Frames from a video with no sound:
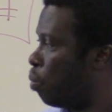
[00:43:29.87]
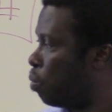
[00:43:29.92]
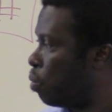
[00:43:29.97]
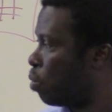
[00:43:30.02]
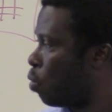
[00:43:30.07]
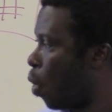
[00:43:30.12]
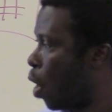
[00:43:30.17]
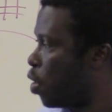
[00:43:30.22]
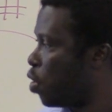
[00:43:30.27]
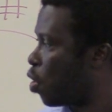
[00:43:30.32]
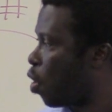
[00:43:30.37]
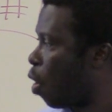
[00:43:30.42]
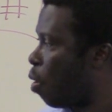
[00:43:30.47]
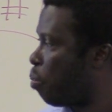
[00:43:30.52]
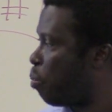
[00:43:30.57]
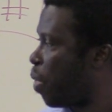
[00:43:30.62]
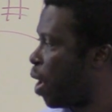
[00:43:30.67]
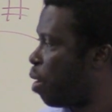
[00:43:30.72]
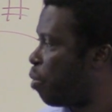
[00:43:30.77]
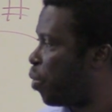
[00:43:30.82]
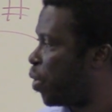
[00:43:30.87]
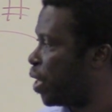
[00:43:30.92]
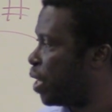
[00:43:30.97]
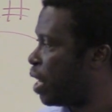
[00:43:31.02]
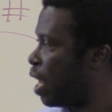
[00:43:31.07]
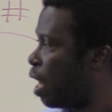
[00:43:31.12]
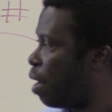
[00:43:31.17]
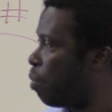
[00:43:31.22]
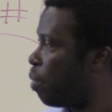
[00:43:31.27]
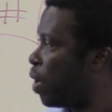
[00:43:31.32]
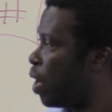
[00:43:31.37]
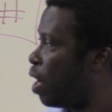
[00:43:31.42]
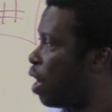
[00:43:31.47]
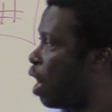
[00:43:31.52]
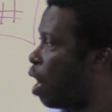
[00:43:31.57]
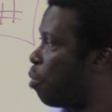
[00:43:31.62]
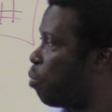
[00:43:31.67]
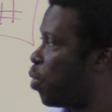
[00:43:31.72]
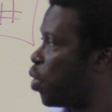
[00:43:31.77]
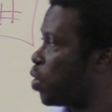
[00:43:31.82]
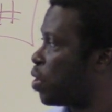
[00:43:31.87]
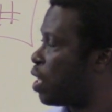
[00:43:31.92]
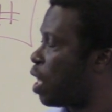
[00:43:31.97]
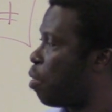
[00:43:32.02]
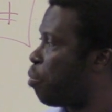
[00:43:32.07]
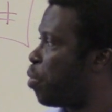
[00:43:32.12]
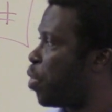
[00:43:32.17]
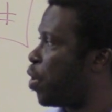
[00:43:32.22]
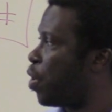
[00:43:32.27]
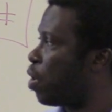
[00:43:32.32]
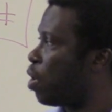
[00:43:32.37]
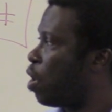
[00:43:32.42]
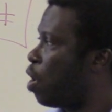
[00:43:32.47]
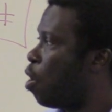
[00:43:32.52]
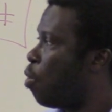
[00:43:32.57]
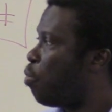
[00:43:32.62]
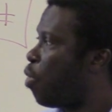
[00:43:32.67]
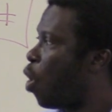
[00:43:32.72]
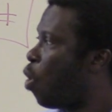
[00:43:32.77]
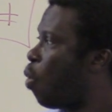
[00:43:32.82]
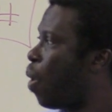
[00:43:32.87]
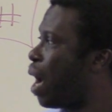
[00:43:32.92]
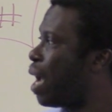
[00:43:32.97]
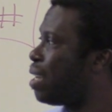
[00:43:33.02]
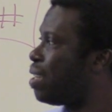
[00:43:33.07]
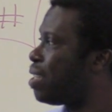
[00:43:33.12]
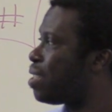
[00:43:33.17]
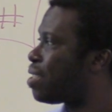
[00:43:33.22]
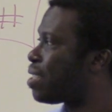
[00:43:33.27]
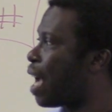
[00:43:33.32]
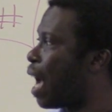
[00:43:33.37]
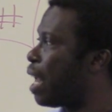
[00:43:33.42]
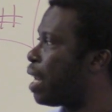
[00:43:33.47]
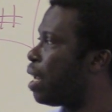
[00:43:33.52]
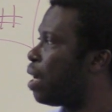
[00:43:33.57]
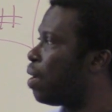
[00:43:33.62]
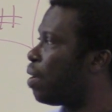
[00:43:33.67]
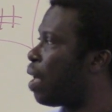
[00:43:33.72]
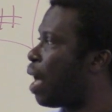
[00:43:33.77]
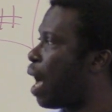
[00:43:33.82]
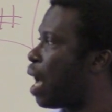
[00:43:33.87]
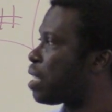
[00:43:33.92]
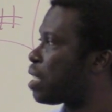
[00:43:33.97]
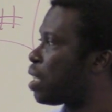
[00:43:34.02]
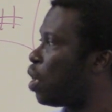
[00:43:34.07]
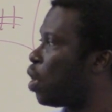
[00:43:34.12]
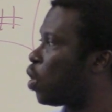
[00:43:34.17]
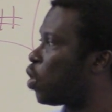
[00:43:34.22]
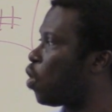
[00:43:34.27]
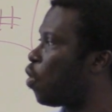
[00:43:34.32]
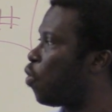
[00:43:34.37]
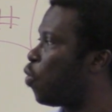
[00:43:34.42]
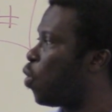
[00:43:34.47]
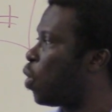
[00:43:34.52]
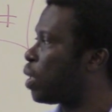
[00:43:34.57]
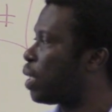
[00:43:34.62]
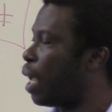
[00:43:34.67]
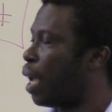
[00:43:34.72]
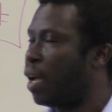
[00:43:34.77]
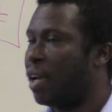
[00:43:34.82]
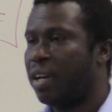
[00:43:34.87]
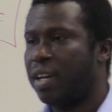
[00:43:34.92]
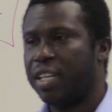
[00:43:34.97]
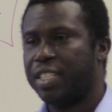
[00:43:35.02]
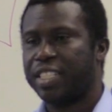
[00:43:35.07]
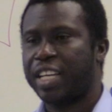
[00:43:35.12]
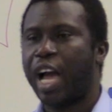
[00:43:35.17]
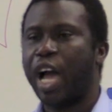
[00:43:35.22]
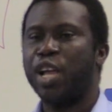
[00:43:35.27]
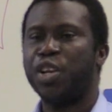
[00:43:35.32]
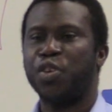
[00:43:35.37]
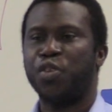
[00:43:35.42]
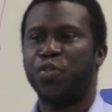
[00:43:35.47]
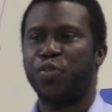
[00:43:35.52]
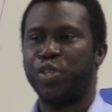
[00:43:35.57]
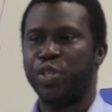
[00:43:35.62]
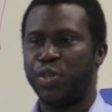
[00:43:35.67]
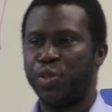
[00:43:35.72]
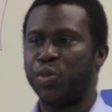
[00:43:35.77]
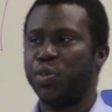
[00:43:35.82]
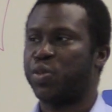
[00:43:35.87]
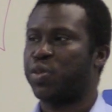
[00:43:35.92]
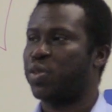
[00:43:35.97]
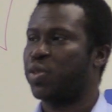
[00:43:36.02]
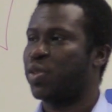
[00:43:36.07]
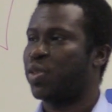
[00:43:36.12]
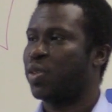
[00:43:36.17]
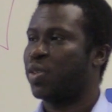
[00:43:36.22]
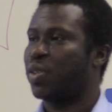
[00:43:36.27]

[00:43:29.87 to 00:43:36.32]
when you compare pre-dam and post-dam period. But when the channel has a lot of water, it kind of reduces.